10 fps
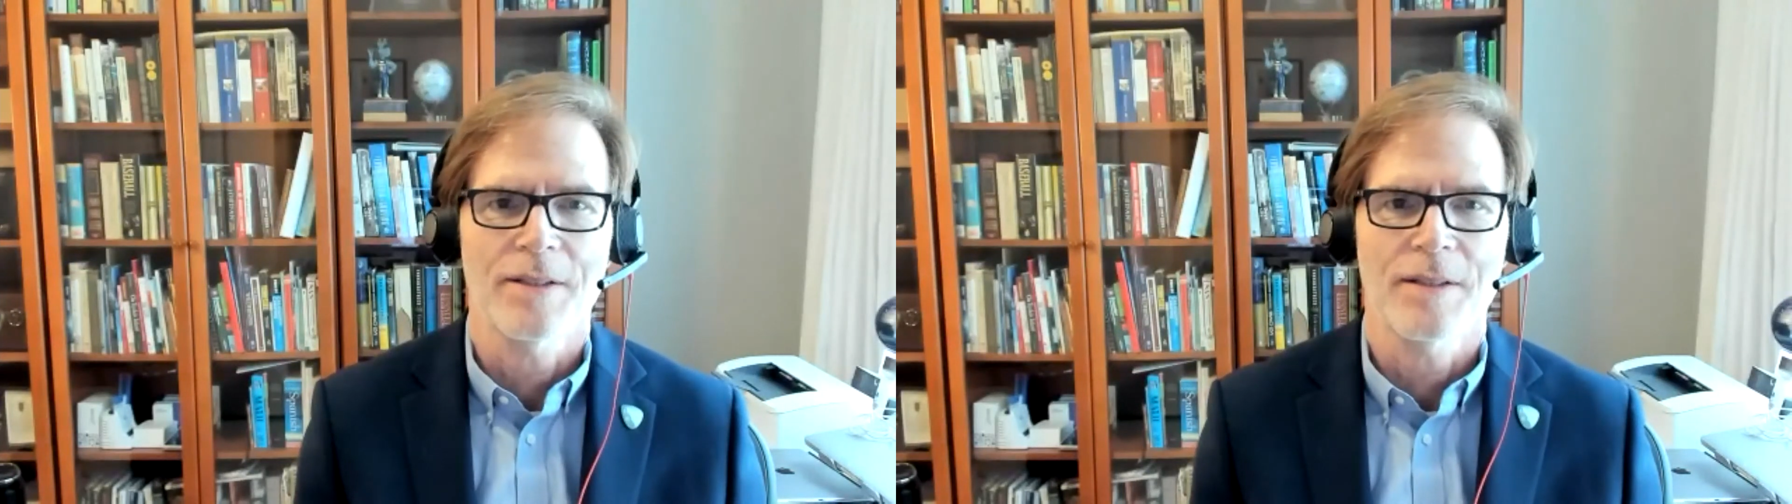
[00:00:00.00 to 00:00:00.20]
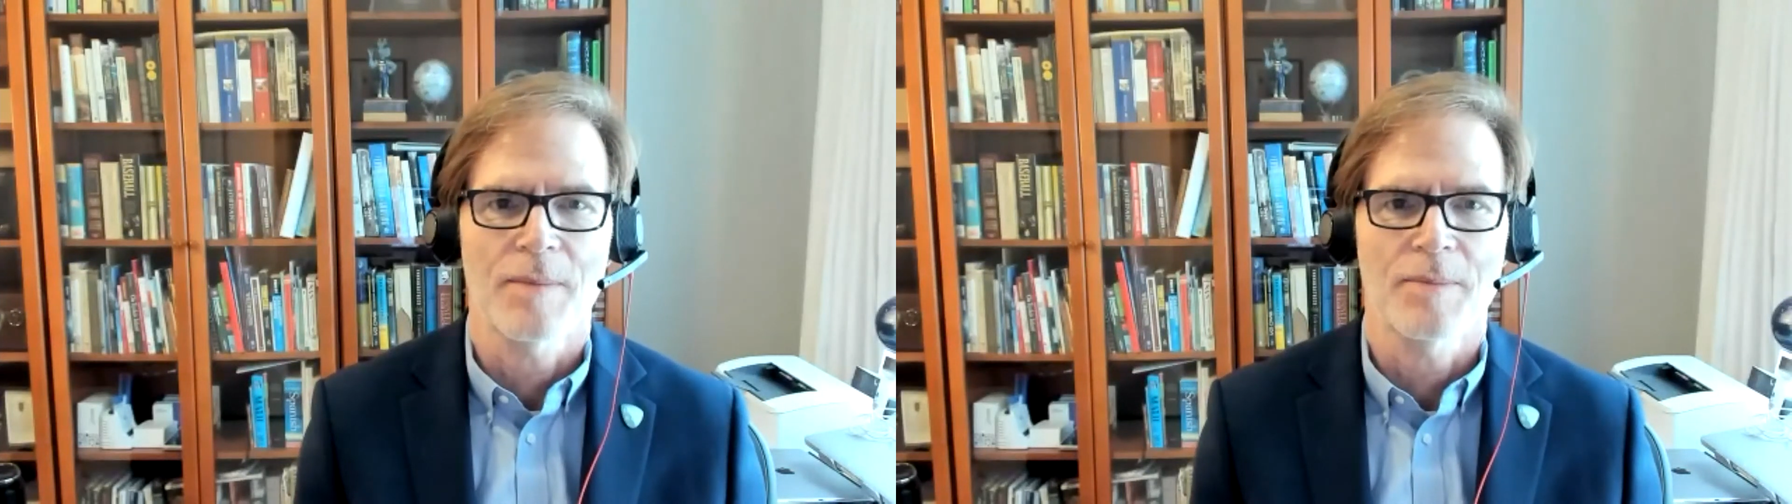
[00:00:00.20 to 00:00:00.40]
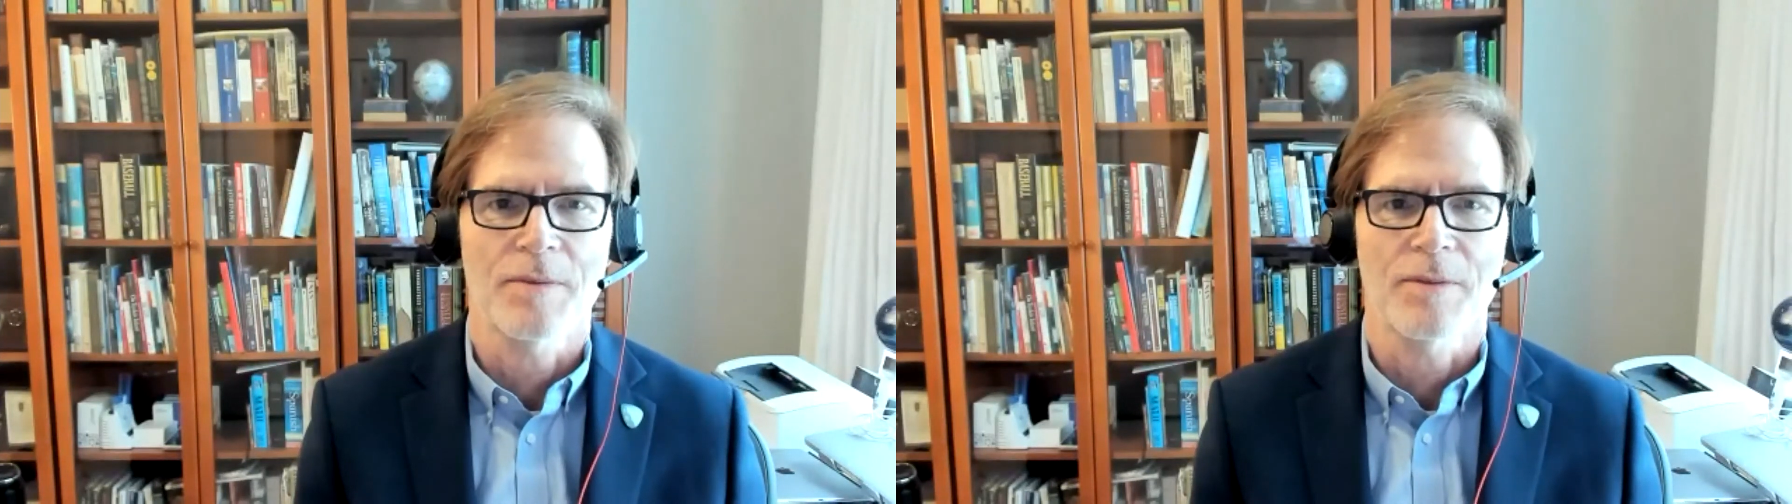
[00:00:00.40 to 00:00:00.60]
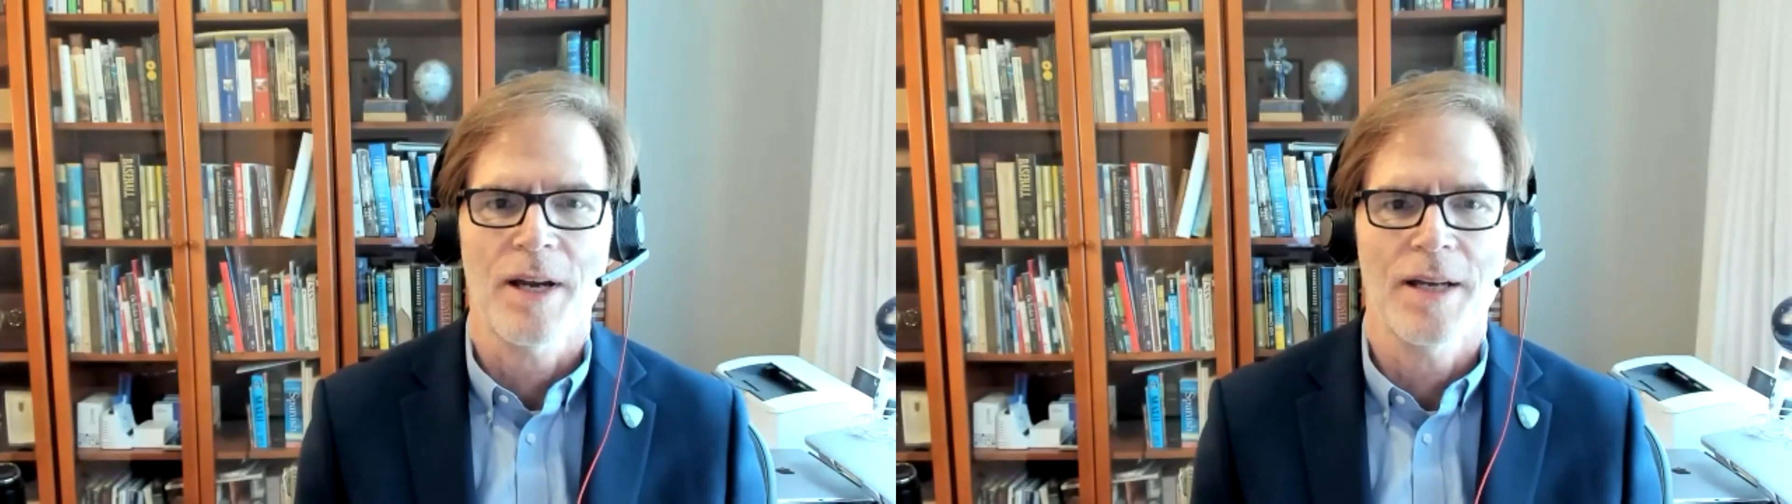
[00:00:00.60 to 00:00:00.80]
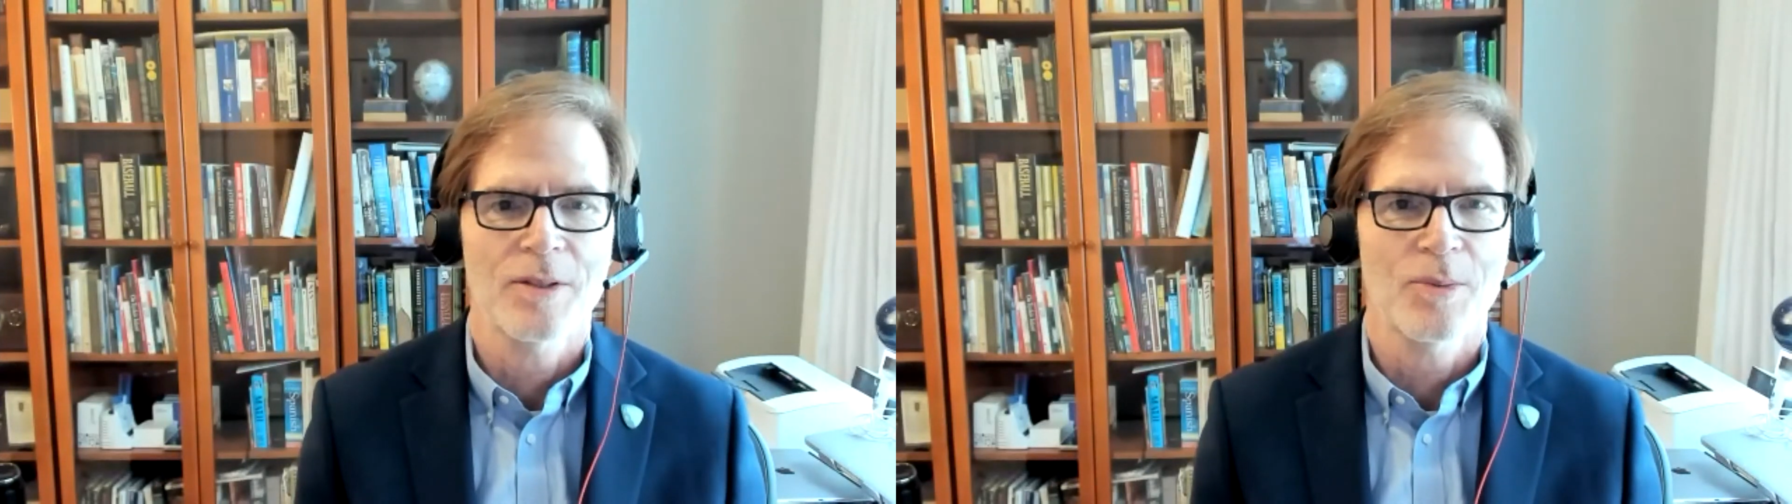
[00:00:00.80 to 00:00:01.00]
types of
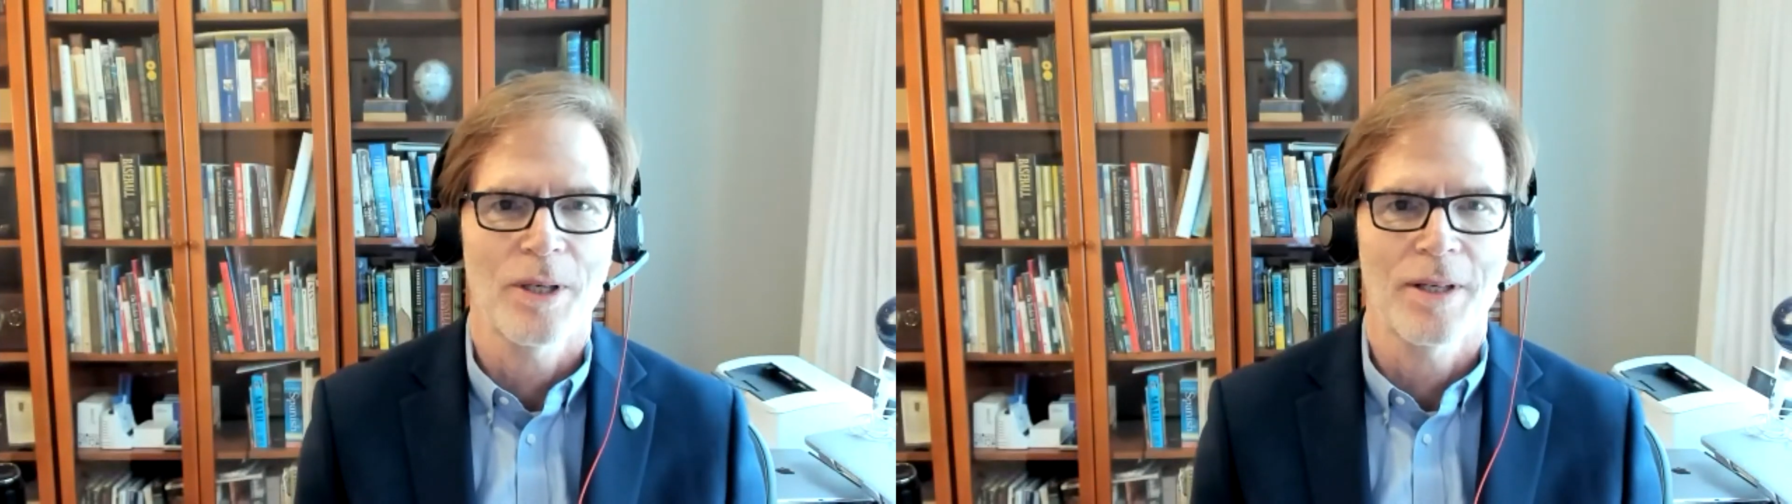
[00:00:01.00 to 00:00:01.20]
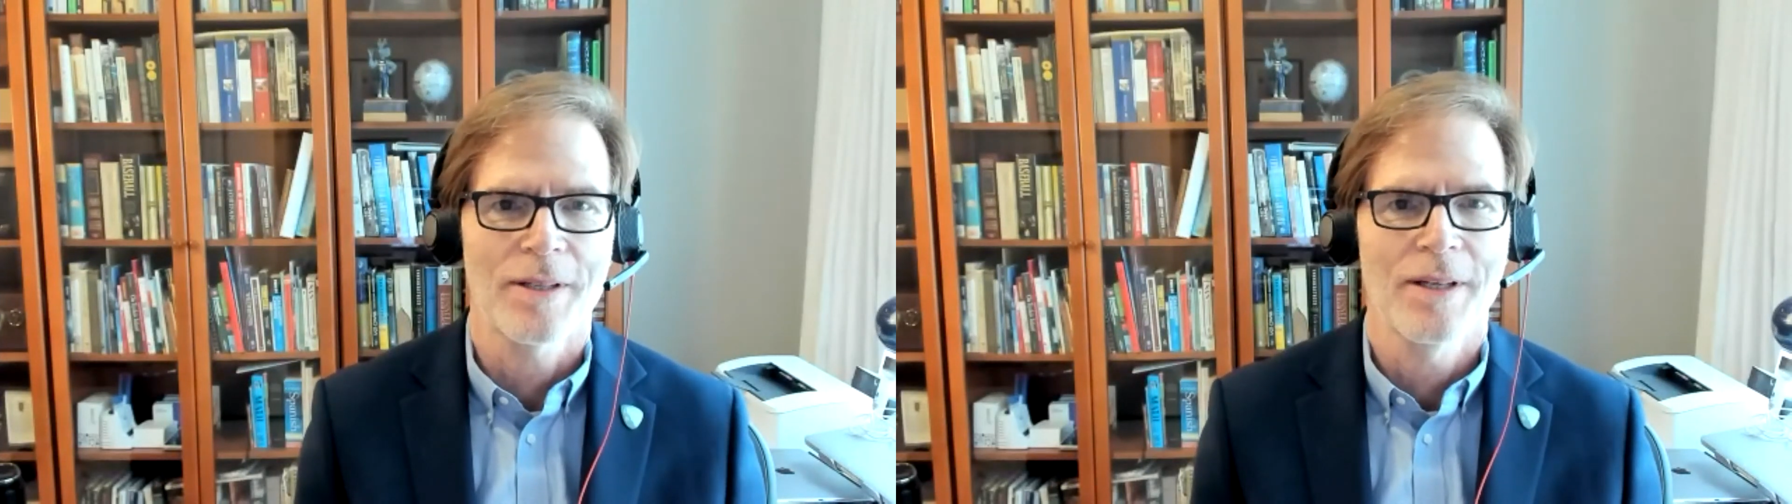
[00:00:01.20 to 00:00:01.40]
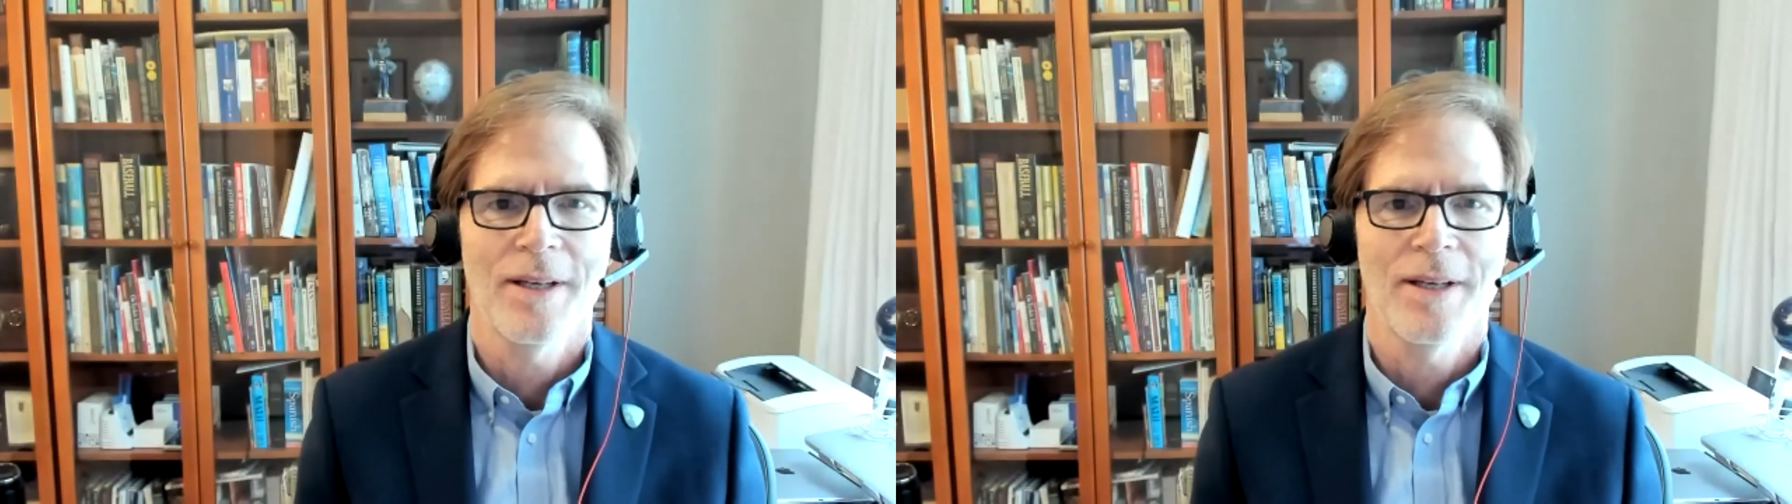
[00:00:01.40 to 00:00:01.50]
grants, where